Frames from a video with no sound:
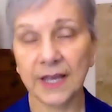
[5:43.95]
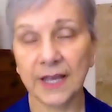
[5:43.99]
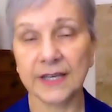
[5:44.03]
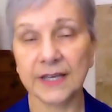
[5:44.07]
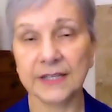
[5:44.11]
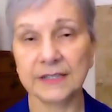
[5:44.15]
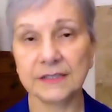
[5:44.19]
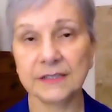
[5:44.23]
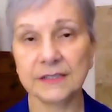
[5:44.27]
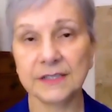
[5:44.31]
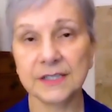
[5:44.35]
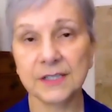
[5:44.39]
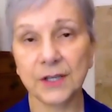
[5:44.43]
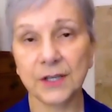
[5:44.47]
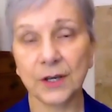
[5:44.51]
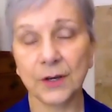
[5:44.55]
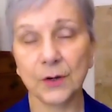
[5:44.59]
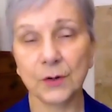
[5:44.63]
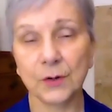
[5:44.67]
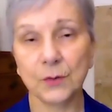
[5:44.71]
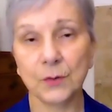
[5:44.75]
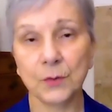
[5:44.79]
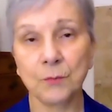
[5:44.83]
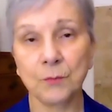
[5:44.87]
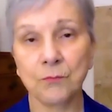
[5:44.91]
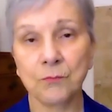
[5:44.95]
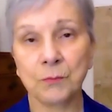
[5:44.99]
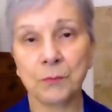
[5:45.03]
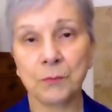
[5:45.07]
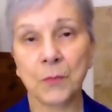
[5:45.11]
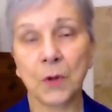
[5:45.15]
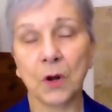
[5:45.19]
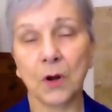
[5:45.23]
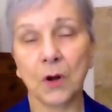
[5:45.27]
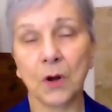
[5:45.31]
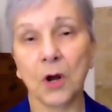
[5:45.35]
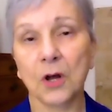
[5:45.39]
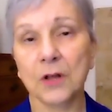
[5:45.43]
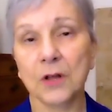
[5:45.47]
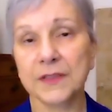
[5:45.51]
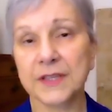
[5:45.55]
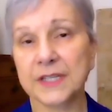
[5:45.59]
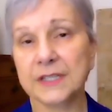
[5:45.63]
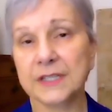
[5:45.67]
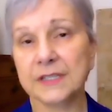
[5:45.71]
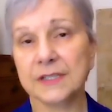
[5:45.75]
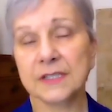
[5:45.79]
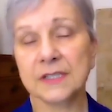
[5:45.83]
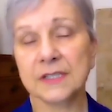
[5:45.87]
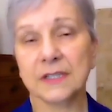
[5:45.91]
And so all
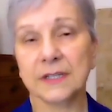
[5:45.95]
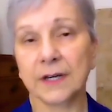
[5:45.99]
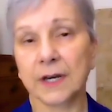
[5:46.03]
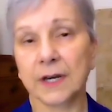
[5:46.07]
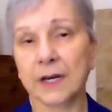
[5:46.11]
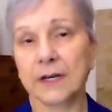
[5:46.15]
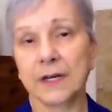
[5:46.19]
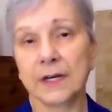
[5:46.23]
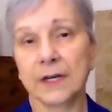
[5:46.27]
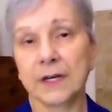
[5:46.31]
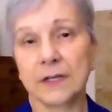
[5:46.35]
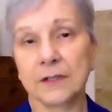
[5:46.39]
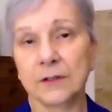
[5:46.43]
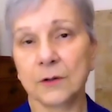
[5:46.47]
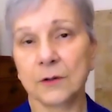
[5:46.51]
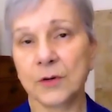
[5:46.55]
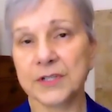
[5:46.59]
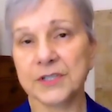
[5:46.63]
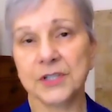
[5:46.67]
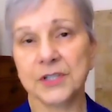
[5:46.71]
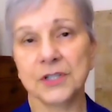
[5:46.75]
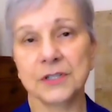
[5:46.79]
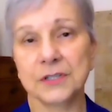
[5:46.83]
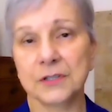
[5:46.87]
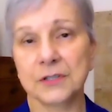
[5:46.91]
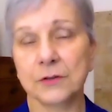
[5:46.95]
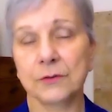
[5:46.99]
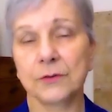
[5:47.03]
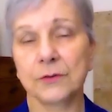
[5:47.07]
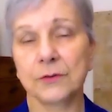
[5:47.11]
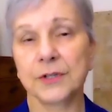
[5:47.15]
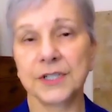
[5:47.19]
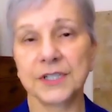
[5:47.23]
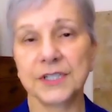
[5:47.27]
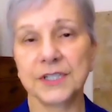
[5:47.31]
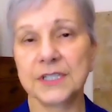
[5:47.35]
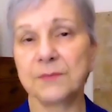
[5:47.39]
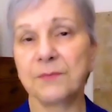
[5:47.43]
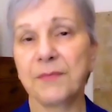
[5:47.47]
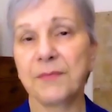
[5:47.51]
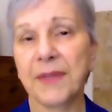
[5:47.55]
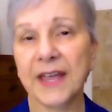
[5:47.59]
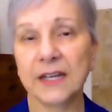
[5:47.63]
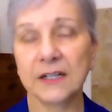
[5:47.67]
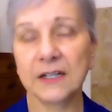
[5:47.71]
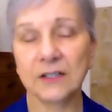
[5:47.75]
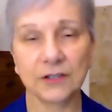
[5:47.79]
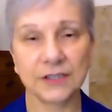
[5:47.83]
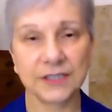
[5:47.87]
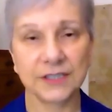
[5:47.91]
these uh, questions are going to
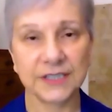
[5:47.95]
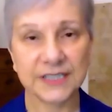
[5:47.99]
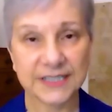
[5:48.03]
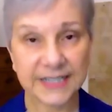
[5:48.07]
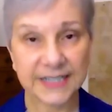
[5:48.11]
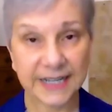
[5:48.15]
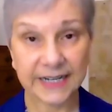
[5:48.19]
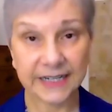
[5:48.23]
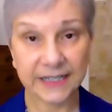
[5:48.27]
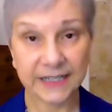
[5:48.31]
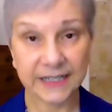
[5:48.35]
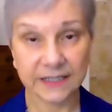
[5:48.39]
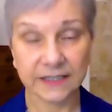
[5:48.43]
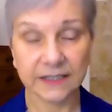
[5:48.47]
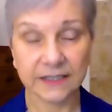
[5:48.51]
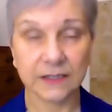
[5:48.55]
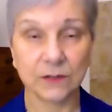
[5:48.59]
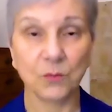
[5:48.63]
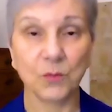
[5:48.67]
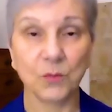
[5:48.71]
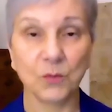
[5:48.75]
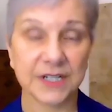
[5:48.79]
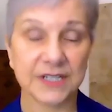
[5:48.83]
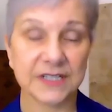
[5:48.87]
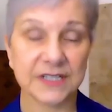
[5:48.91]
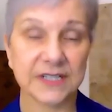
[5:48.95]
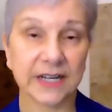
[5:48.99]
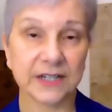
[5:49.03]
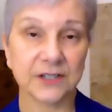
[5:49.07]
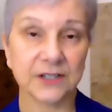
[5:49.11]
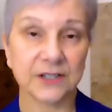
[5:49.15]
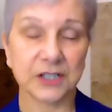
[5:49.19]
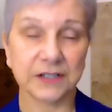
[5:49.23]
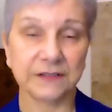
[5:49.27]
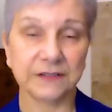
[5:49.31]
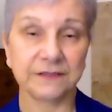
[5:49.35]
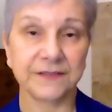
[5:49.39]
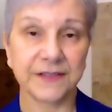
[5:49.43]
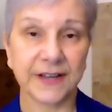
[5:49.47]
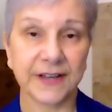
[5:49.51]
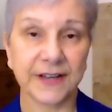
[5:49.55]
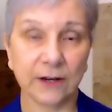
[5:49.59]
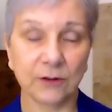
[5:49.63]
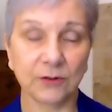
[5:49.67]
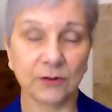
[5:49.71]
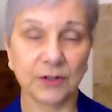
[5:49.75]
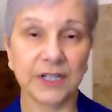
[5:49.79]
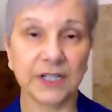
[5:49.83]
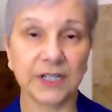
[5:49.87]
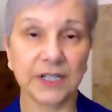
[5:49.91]
depend on the data and what is actually
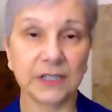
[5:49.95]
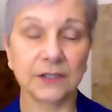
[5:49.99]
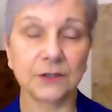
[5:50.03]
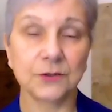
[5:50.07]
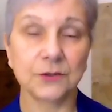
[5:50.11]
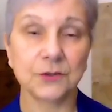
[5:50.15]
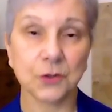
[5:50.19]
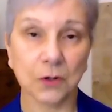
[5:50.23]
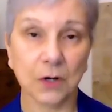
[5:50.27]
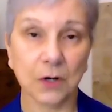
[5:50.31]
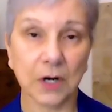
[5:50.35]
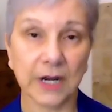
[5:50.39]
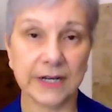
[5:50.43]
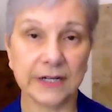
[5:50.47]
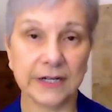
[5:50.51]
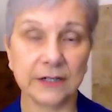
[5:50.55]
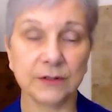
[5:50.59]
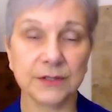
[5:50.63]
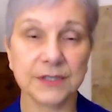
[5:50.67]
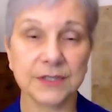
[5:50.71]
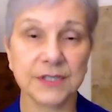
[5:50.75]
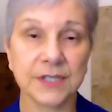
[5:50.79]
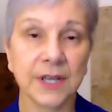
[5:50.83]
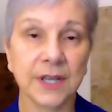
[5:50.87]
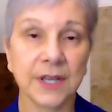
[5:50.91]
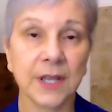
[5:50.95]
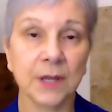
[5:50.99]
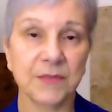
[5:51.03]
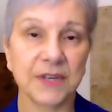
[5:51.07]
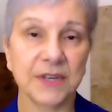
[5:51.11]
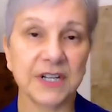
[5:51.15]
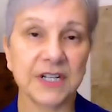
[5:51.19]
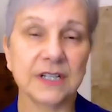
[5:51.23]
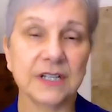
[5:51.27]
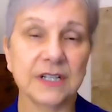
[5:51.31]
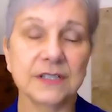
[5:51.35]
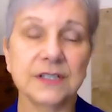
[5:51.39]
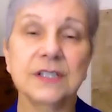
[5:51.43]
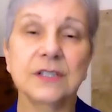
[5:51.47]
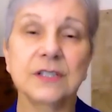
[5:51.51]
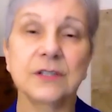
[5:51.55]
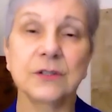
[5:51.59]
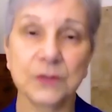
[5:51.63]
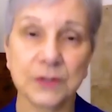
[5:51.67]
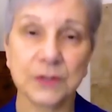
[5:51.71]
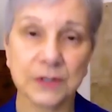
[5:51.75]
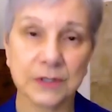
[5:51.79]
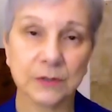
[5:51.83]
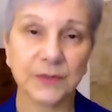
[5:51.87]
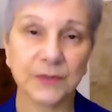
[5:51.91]
found in the trials. But as
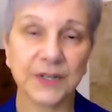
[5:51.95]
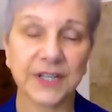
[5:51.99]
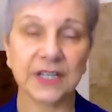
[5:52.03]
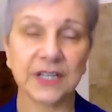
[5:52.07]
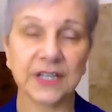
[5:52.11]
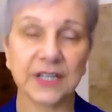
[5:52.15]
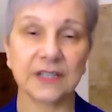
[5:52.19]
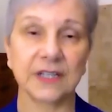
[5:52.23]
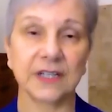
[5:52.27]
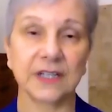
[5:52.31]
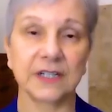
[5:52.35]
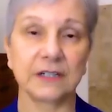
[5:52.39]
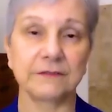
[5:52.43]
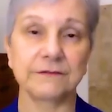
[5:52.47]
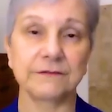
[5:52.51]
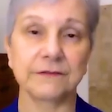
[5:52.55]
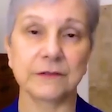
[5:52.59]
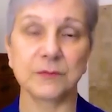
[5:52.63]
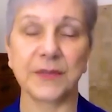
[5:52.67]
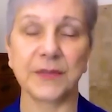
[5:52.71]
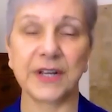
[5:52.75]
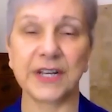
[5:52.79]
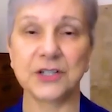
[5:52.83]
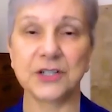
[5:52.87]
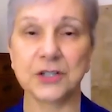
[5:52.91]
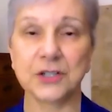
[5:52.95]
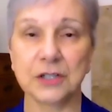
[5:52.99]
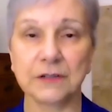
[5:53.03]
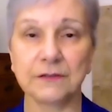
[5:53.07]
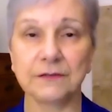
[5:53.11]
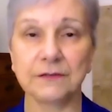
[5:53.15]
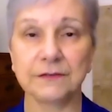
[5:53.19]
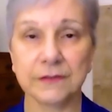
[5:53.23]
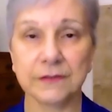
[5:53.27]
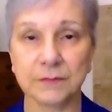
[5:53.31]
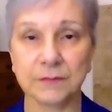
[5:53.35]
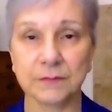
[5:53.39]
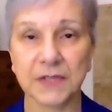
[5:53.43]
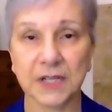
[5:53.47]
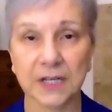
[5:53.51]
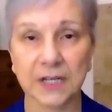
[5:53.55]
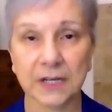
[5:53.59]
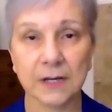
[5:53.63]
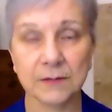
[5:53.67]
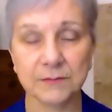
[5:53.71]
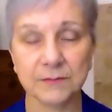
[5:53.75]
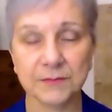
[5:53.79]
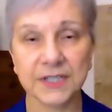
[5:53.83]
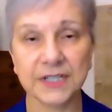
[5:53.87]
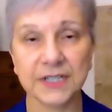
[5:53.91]
soon as we get that information from the
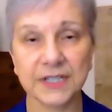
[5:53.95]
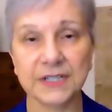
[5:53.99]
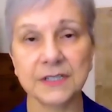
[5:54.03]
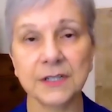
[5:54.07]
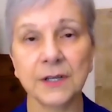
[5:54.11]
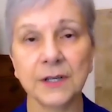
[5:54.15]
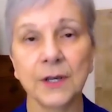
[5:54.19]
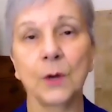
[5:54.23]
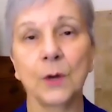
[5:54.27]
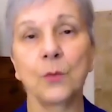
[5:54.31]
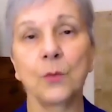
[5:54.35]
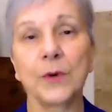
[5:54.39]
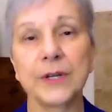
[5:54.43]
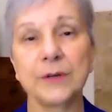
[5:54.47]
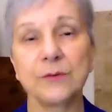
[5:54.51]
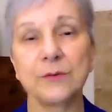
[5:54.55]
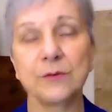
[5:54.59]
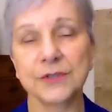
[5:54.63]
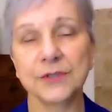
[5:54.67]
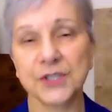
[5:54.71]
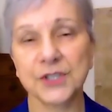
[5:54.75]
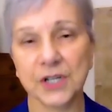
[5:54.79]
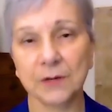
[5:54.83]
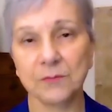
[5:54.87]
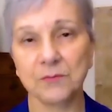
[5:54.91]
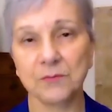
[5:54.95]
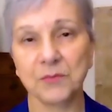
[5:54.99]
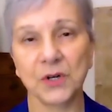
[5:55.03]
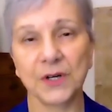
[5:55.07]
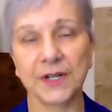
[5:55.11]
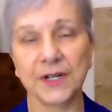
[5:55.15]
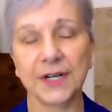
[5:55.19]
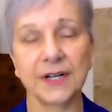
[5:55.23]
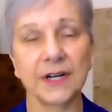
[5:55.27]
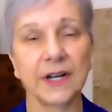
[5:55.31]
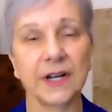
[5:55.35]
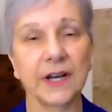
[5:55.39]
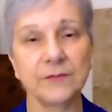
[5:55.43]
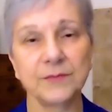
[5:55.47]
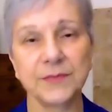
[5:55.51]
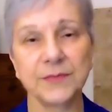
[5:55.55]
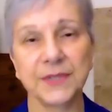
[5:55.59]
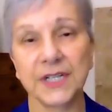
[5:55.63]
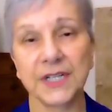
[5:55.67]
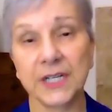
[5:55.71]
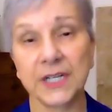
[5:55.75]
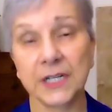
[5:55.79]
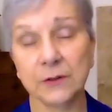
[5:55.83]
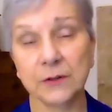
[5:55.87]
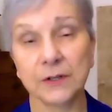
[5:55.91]
companies, we will jump on it. I've
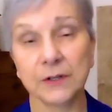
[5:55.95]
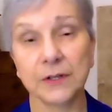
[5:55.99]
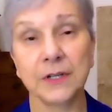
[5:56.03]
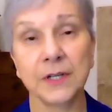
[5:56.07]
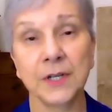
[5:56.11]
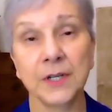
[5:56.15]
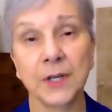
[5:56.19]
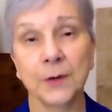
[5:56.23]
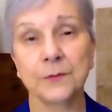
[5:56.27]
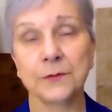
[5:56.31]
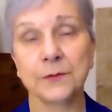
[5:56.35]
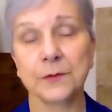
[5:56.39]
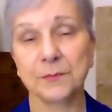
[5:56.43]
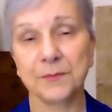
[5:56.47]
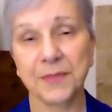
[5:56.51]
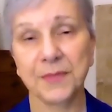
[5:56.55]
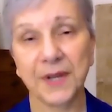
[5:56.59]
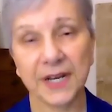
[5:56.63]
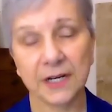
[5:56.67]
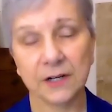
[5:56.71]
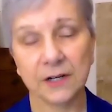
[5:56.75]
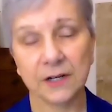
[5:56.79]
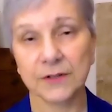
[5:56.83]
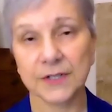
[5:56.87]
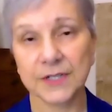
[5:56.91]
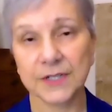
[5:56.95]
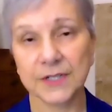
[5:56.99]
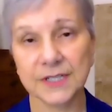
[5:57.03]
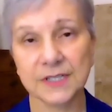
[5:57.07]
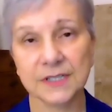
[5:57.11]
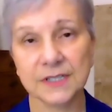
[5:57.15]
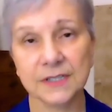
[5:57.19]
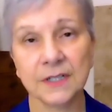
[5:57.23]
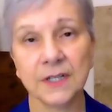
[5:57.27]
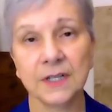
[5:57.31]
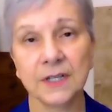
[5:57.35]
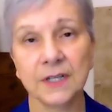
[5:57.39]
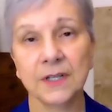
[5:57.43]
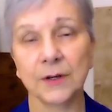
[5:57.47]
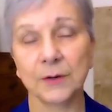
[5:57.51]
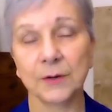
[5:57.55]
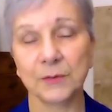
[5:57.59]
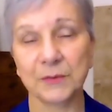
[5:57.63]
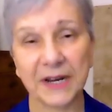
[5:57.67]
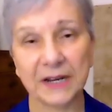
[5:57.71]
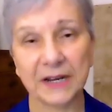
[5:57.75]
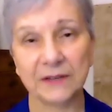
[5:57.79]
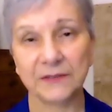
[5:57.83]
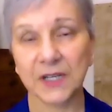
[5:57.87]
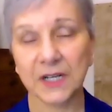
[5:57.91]
been hearing from parents
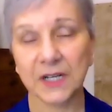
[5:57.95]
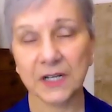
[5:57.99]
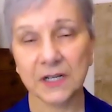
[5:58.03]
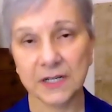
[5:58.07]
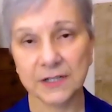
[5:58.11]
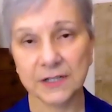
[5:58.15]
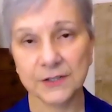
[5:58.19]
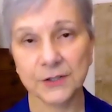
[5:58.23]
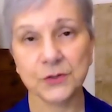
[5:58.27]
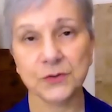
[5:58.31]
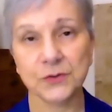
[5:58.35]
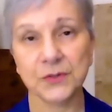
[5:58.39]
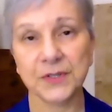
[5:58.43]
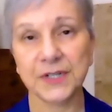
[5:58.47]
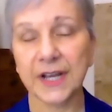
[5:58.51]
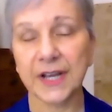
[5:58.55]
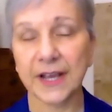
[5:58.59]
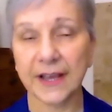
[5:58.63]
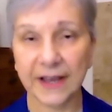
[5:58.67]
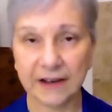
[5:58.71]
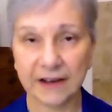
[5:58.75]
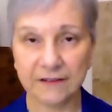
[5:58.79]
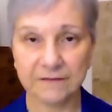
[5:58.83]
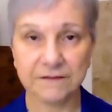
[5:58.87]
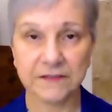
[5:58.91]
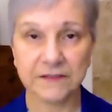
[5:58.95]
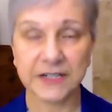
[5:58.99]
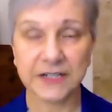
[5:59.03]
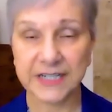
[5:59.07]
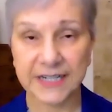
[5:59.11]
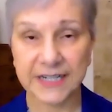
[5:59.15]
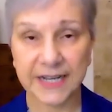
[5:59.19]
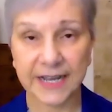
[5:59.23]
around the country every